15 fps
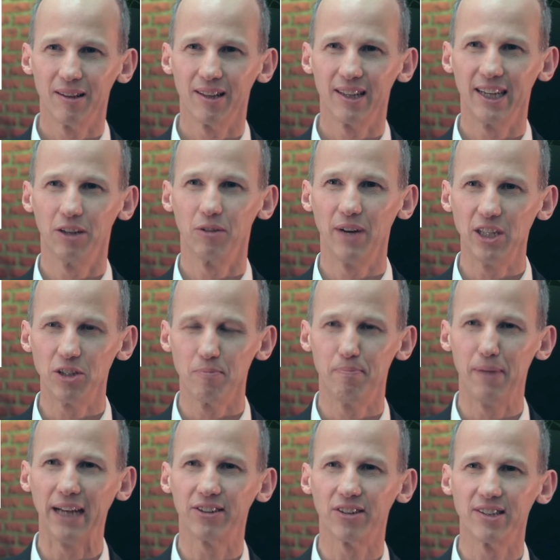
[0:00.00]
innovation
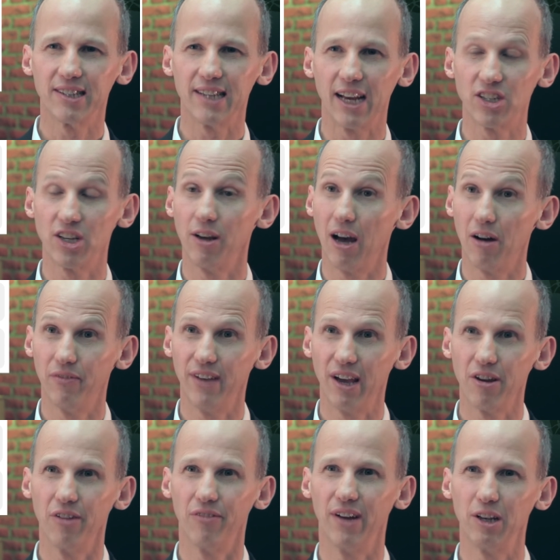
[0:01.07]
patterns actually are very
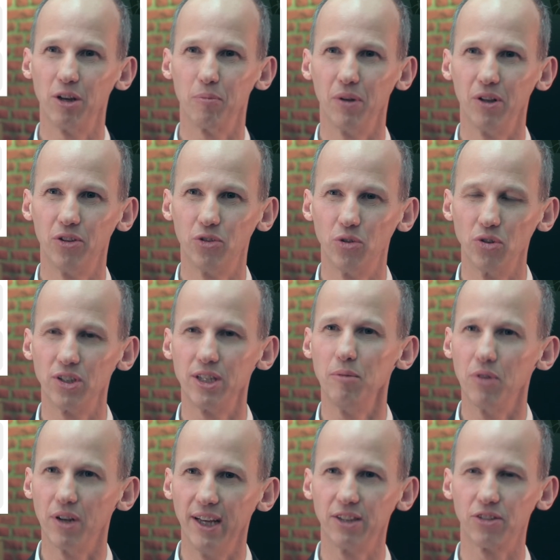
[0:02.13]
valuable to
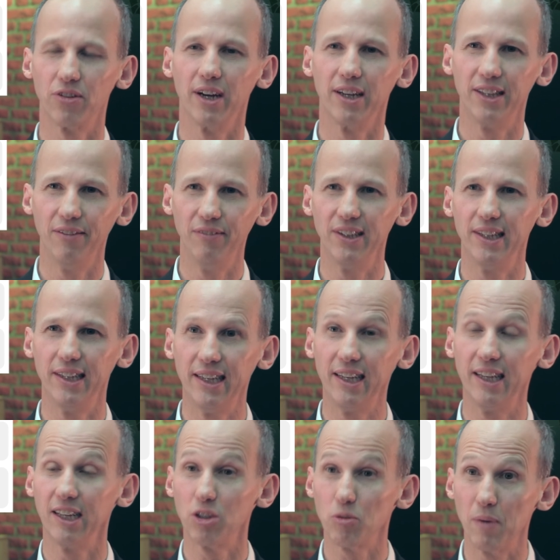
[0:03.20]
stimulate creativity,
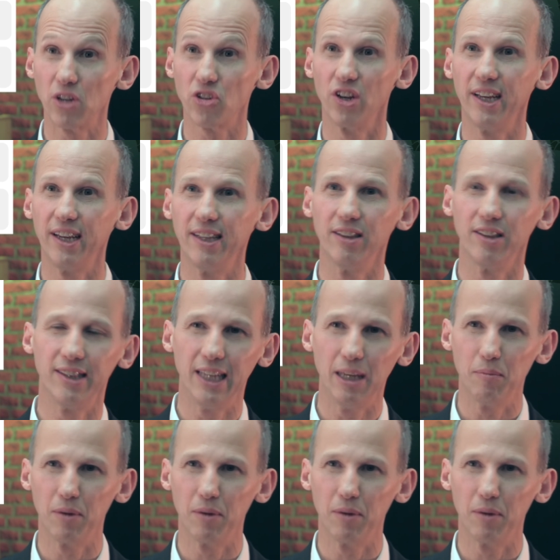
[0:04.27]
especially in team